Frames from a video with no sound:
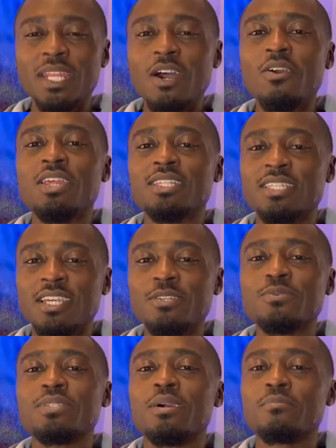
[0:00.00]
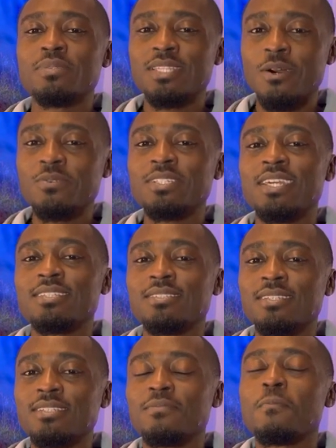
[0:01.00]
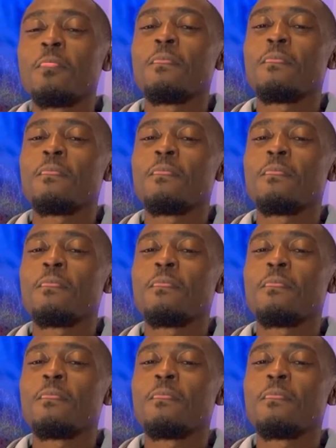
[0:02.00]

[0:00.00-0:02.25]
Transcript: But now let's get to some sound testing.